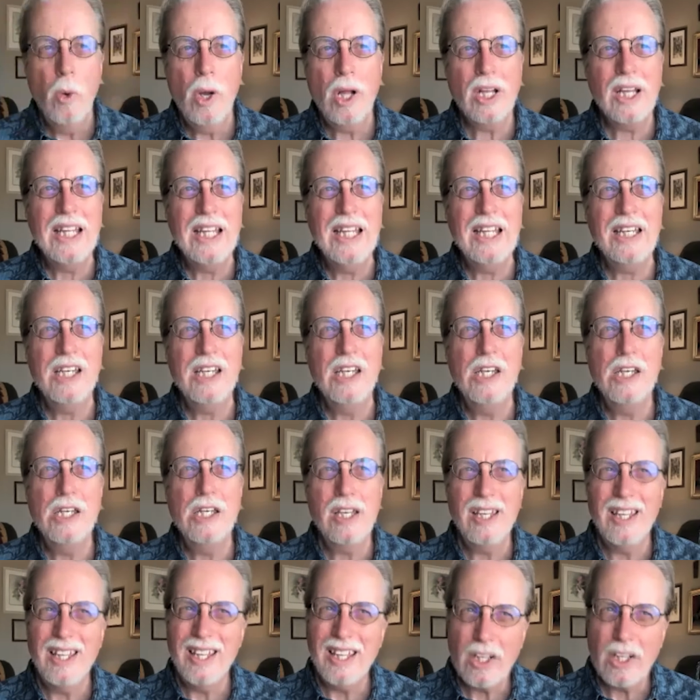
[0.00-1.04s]
Well,
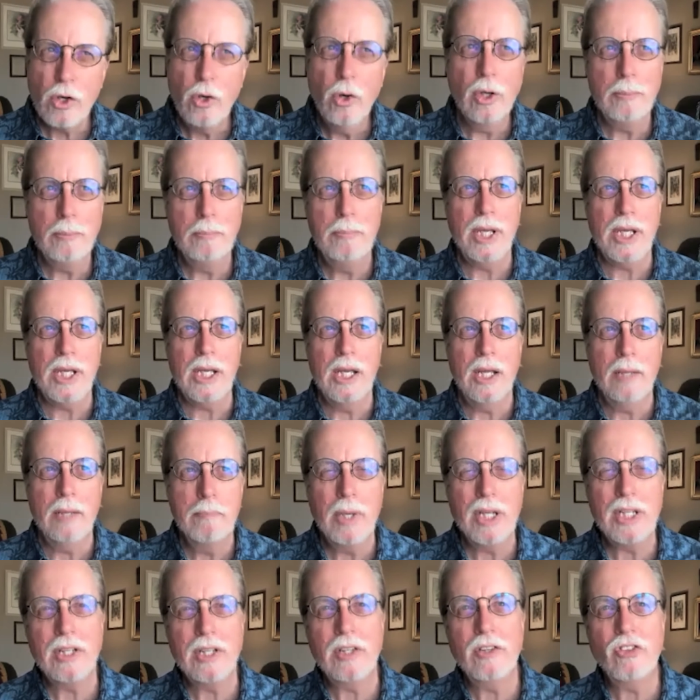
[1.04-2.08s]
it could be,
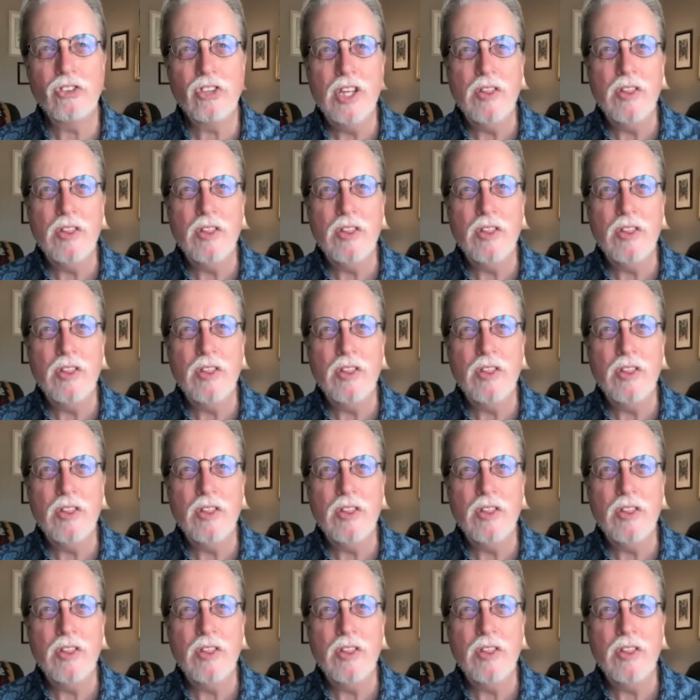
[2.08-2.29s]
but